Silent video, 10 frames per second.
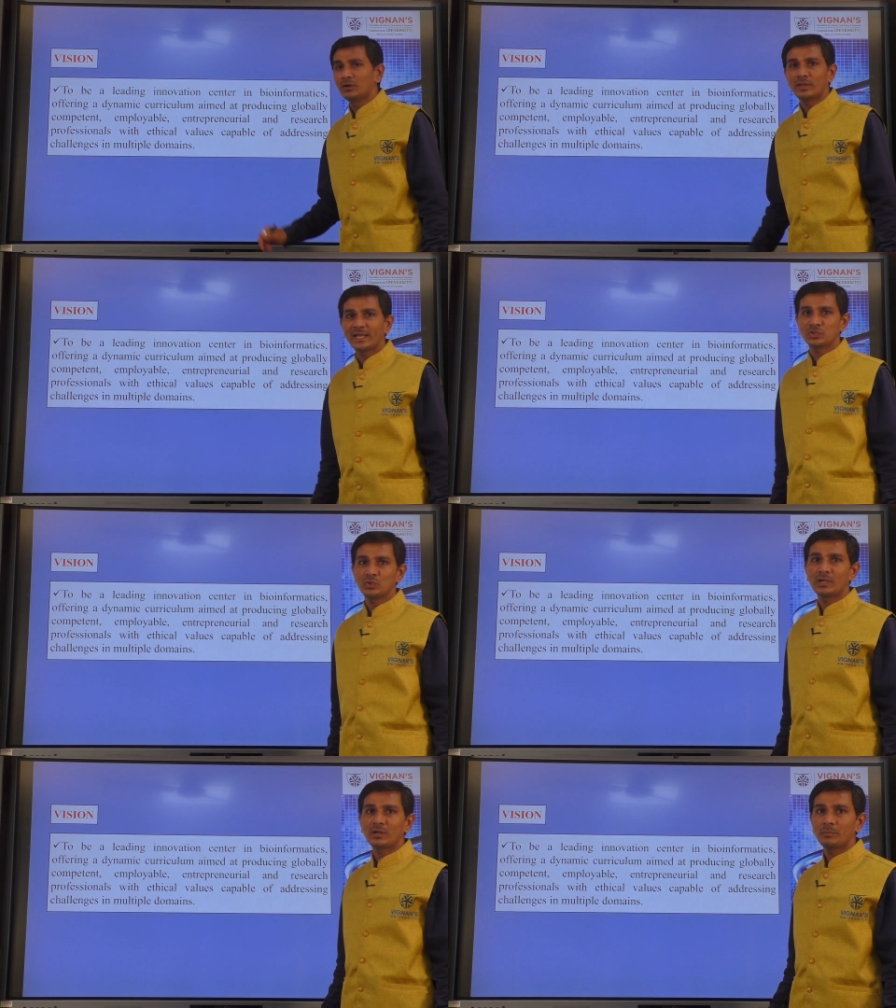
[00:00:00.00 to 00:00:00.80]
into the
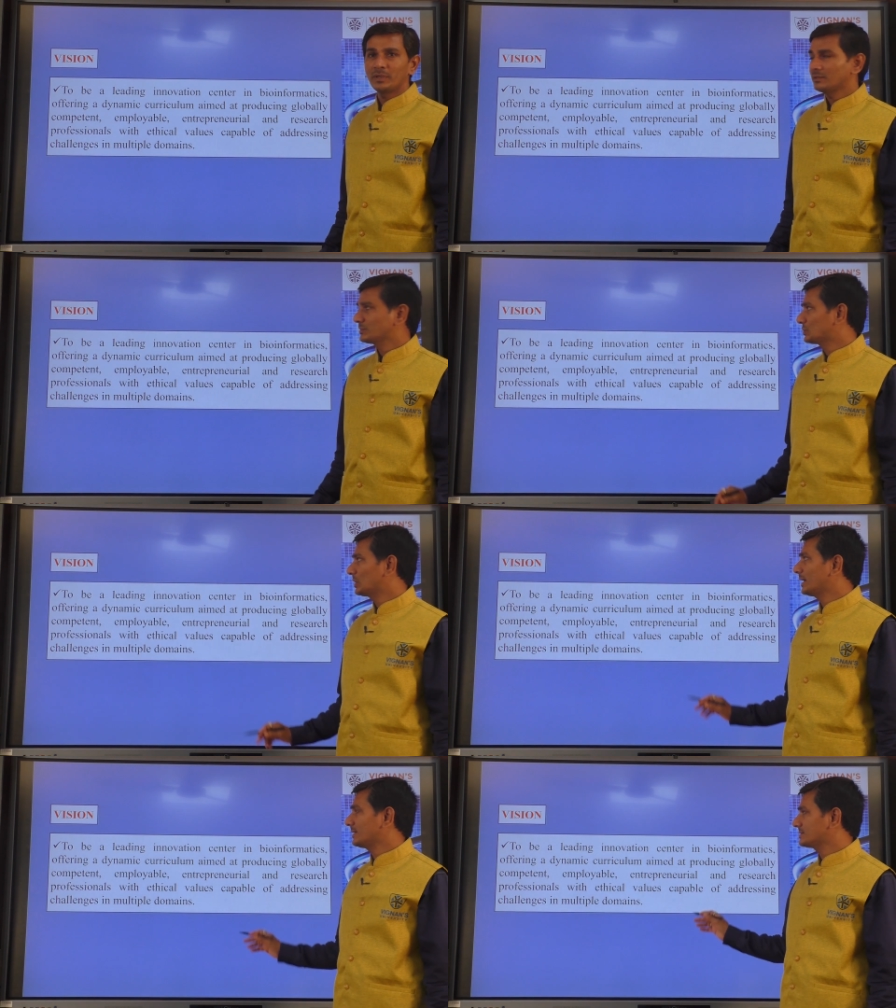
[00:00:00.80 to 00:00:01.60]
actual topic, so
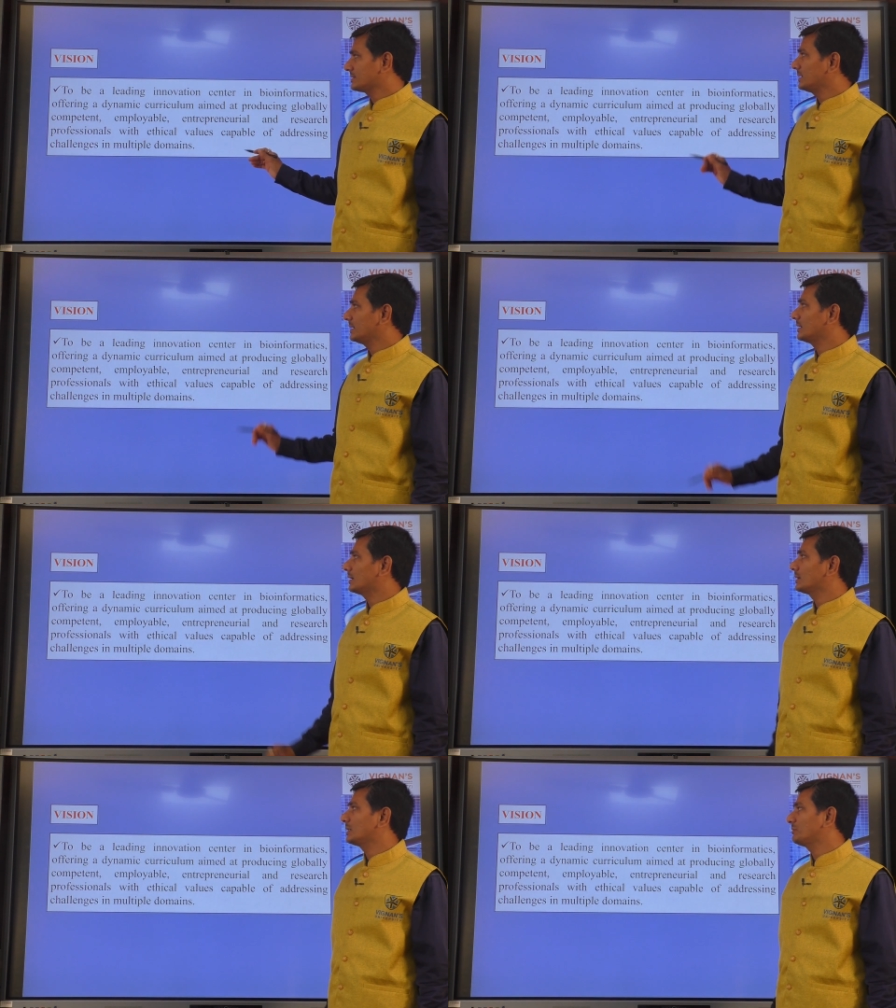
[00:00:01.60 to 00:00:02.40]
let us see
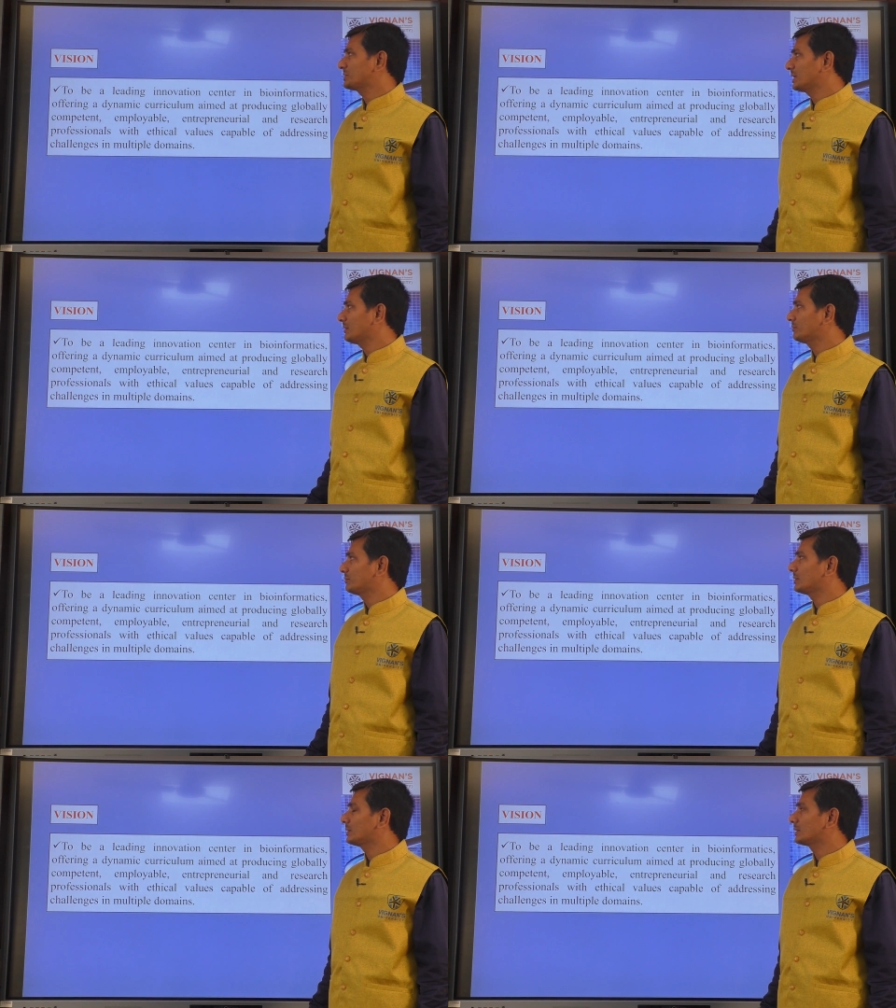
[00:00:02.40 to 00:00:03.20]
the vision of
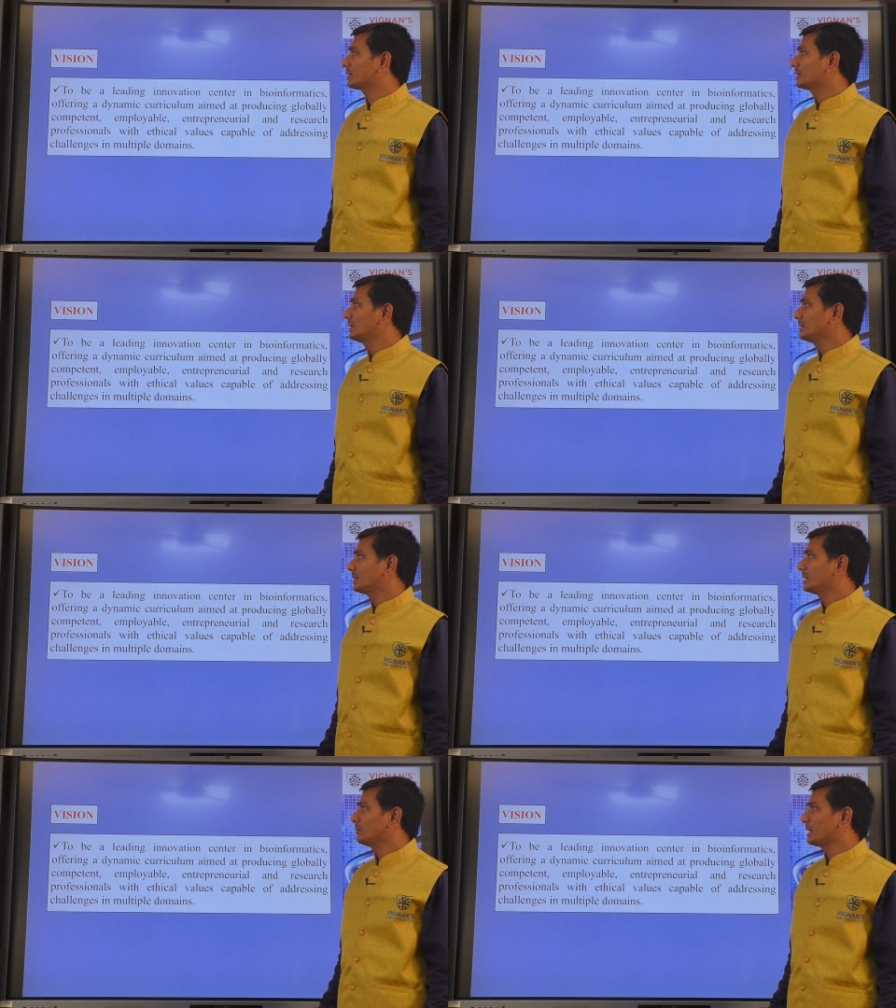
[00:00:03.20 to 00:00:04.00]

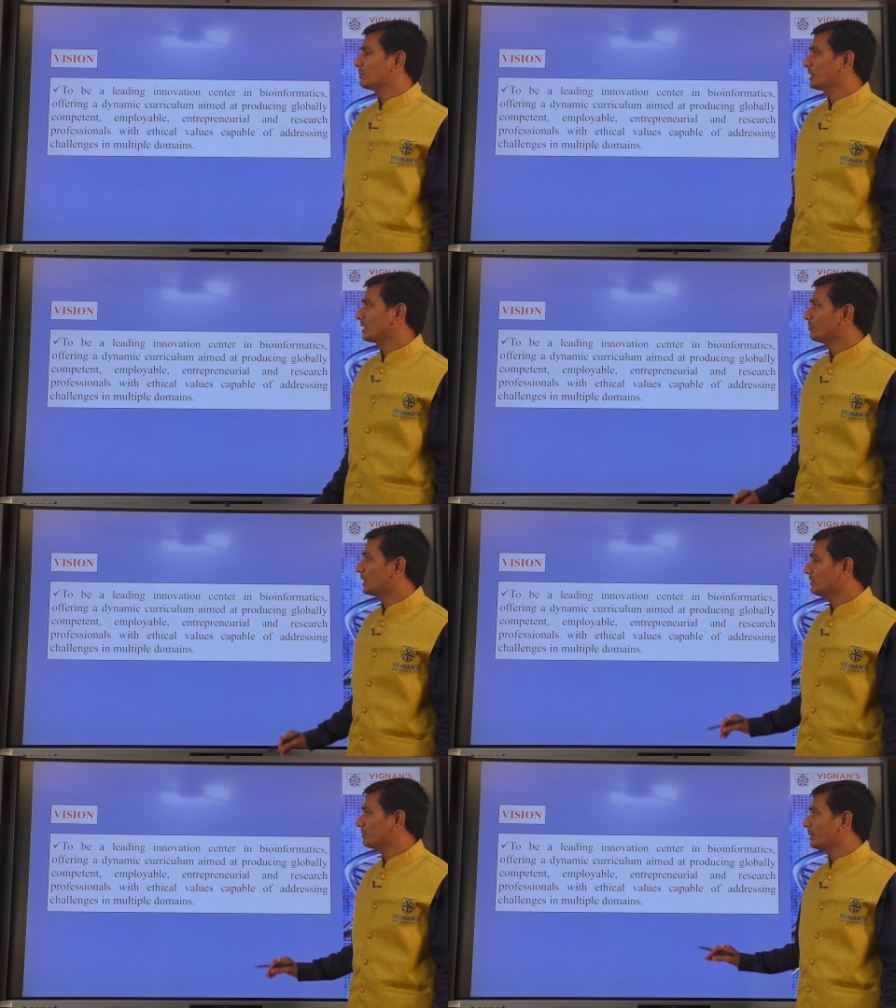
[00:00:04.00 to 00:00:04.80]
the Department of
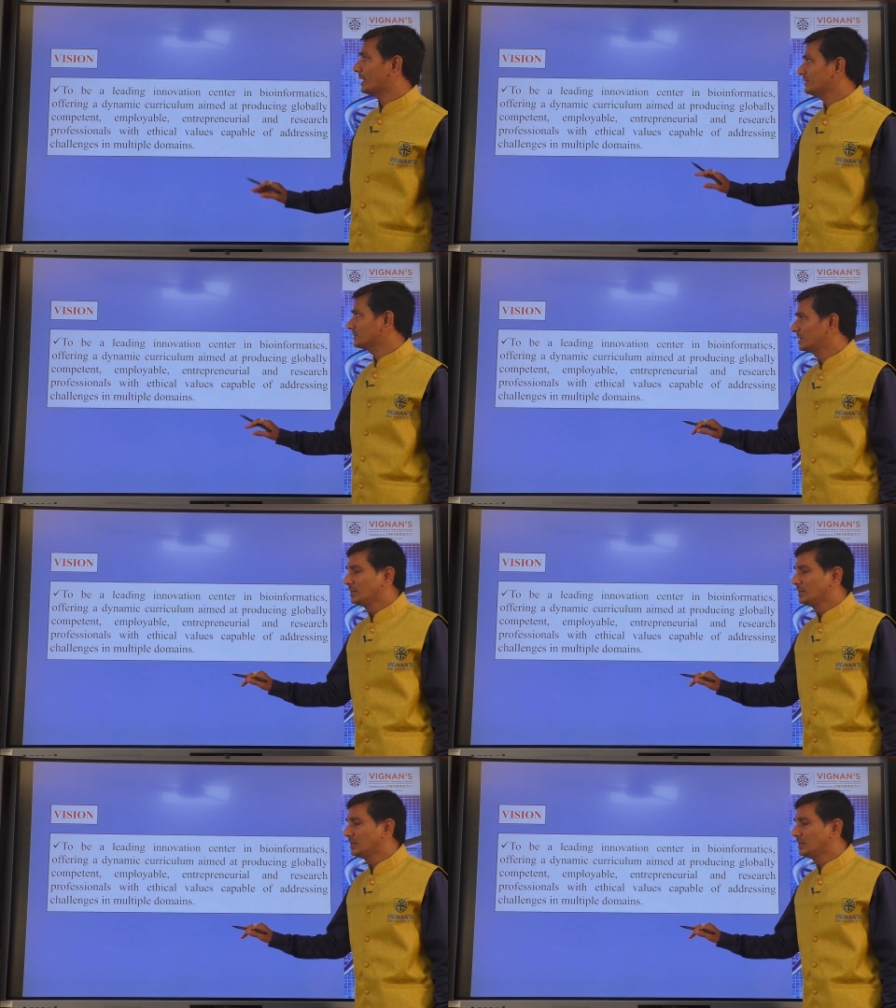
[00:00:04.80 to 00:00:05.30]
Bioinformatics.